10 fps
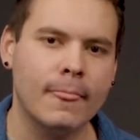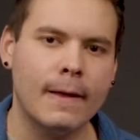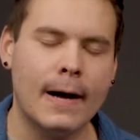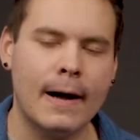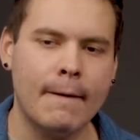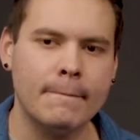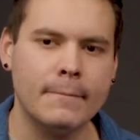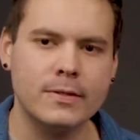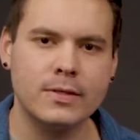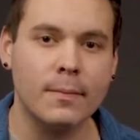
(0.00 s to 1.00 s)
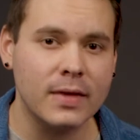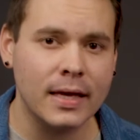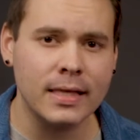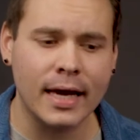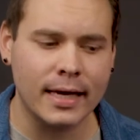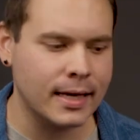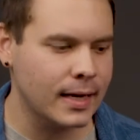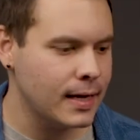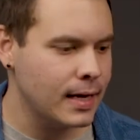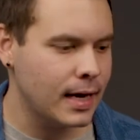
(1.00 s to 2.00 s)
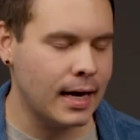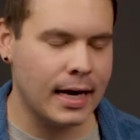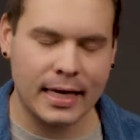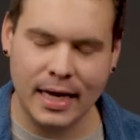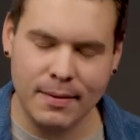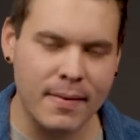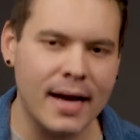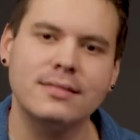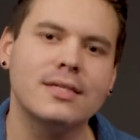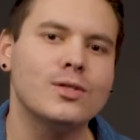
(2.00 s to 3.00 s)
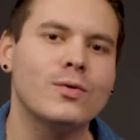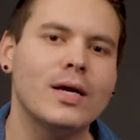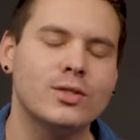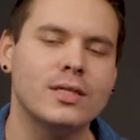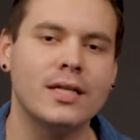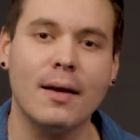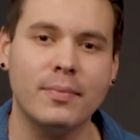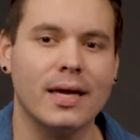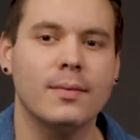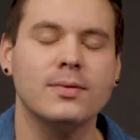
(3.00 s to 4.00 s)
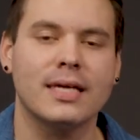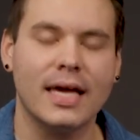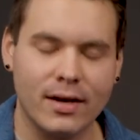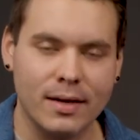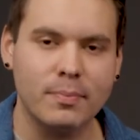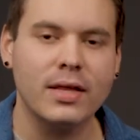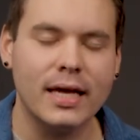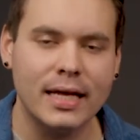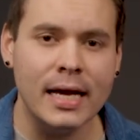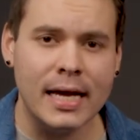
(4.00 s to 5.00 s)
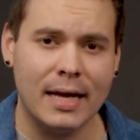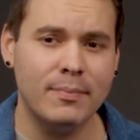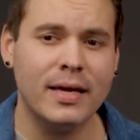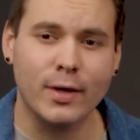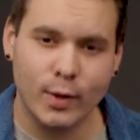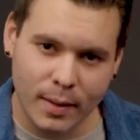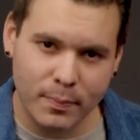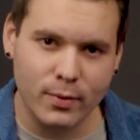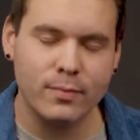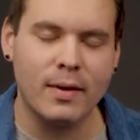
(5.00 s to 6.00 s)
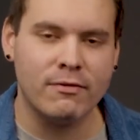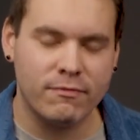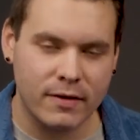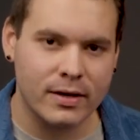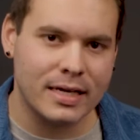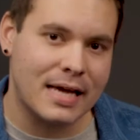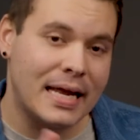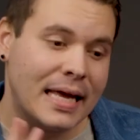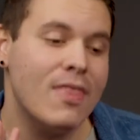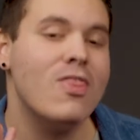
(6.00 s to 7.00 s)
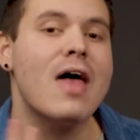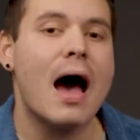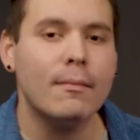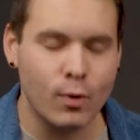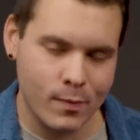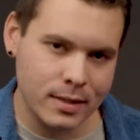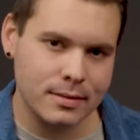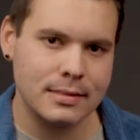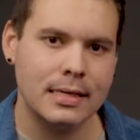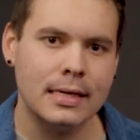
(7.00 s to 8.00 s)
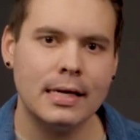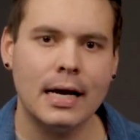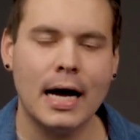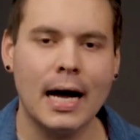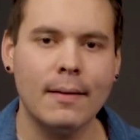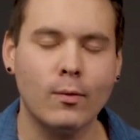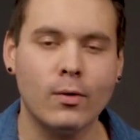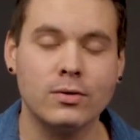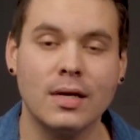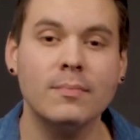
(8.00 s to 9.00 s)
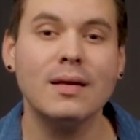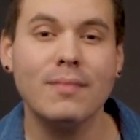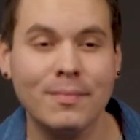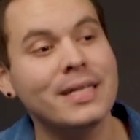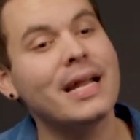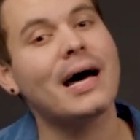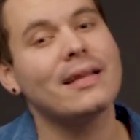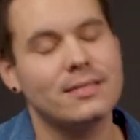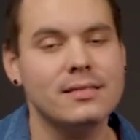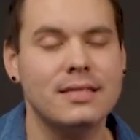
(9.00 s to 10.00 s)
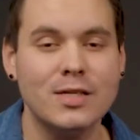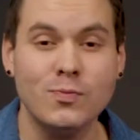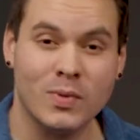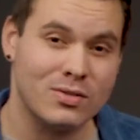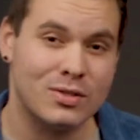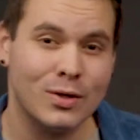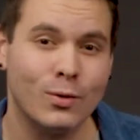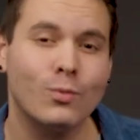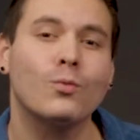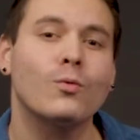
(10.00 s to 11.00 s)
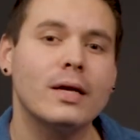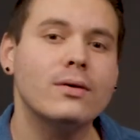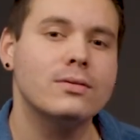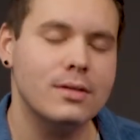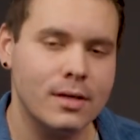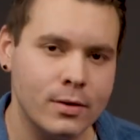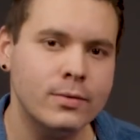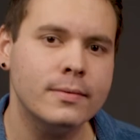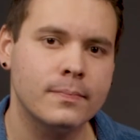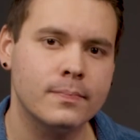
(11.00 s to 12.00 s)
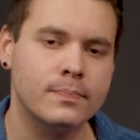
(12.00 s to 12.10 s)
Something like, again, my situation, not being able to get on a plane and being crippled by fear and anxiety in that moment, or something maybe not as intense but still real to you.